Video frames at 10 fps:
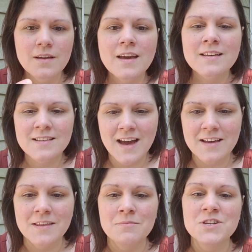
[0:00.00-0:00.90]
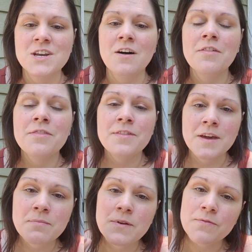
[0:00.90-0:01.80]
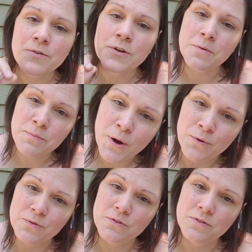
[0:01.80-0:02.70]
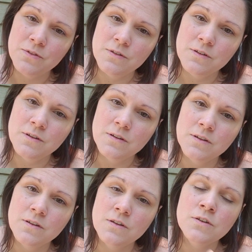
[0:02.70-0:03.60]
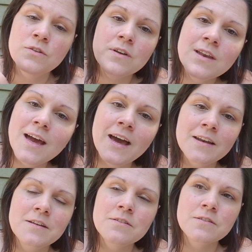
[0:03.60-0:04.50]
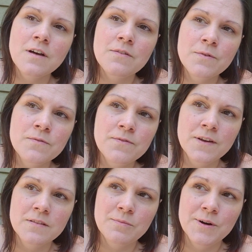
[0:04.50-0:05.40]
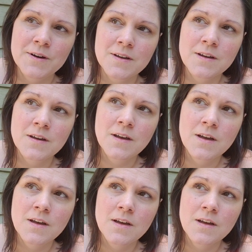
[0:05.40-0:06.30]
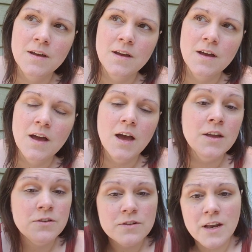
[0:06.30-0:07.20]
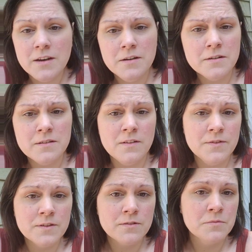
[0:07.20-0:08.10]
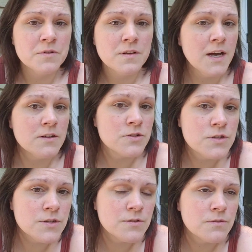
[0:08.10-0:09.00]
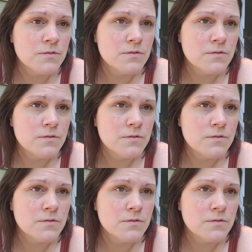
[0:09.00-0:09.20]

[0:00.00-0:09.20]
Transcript: Exactly, Michelle. Think before you post. You can edit yourself on Facebook, and you can edit yourself on the Groomers Lounge too.